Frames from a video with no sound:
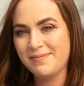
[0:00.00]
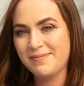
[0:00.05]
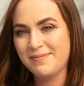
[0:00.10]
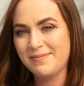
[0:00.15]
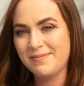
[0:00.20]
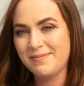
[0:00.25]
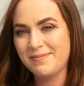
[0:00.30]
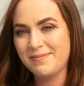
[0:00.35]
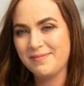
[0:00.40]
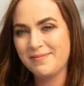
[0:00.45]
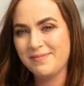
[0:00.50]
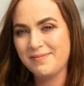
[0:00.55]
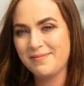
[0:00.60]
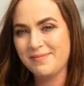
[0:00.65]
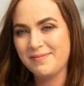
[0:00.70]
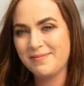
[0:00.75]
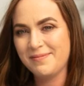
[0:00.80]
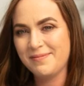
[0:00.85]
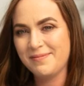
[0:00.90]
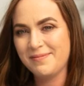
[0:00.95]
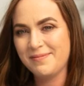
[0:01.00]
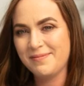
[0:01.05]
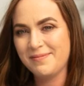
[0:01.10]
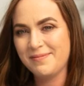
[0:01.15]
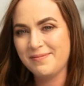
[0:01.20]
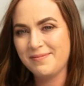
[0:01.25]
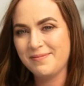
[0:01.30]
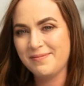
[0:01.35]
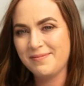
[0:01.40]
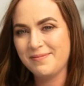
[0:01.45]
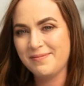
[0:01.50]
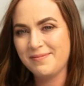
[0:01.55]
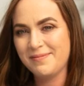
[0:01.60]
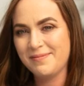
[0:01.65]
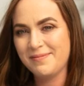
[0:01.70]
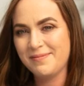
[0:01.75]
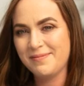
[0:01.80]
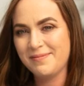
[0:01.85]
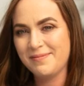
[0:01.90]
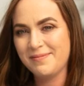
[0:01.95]

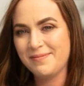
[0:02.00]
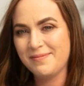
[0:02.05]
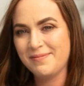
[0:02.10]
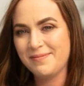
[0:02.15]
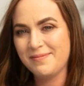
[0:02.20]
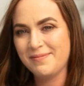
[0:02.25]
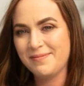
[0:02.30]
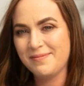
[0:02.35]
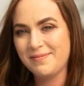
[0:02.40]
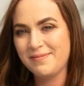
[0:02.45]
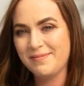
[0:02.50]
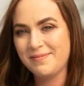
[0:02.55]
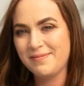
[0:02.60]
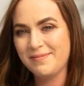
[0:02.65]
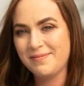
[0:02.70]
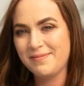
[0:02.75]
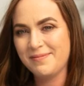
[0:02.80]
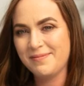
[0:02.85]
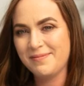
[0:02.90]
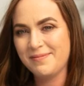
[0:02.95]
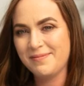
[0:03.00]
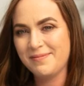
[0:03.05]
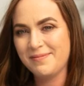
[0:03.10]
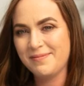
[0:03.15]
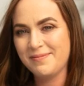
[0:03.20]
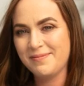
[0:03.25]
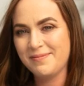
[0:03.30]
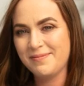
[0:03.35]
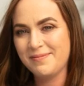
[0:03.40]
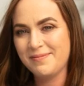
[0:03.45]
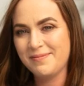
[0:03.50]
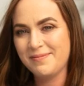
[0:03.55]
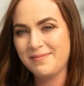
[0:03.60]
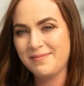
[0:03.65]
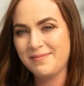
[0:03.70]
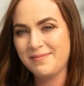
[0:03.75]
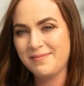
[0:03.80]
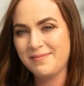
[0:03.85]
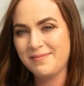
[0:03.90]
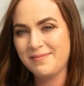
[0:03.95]

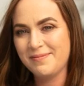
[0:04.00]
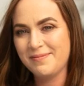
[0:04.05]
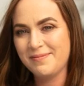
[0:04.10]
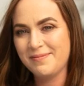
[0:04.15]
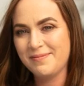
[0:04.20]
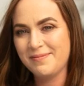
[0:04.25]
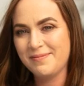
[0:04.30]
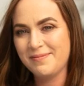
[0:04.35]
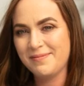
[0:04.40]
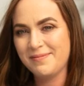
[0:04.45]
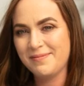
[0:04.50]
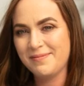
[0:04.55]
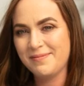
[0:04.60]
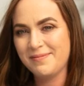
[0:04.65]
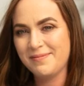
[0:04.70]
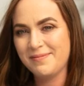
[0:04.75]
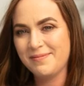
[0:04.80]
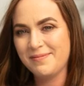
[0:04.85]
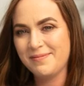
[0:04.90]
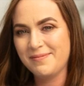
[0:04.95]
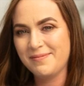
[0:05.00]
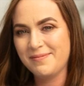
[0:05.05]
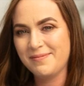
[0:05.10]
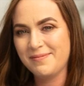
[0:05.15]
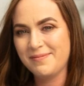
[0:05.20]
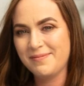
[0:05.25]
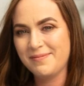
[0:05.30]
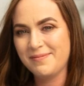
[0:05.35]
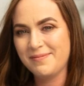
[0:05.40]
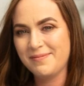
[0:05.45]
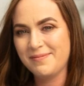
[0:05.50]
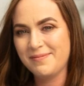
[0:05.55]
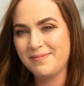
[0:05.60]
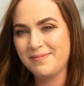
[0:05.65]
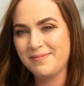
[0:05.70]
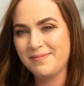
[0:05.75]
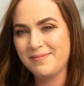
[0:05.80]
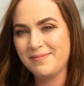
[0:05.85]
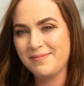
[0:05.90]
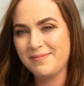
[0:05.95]

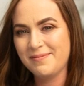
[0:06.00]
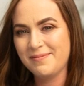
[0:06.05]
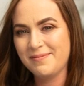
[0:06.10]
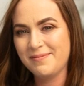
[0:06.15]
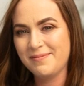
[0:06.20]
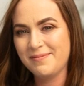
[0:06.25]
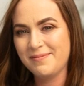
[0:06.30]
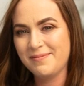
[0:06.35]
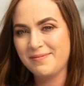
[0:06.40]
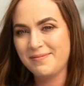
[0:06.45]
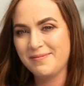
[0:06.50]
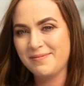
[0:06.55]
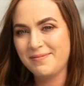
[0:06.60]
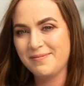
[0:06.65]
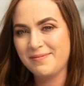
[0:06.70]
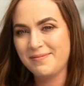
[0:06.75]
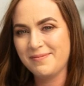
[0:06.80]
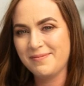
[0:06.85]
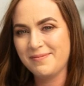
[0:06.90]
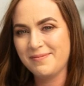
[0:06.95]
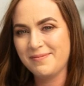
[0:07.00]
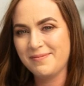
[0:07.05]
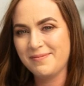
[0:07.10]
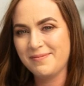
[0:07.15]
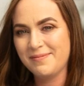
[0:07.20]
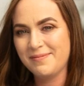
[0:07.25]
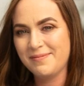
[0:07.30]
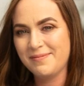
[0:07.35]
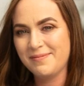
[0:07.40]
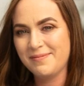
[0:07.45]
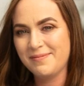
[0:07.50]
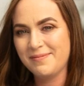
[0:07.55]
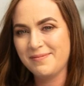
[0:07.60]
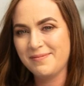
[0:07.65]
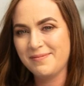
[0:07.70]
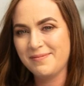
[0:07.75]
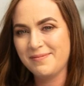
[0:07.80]
(no lip movement)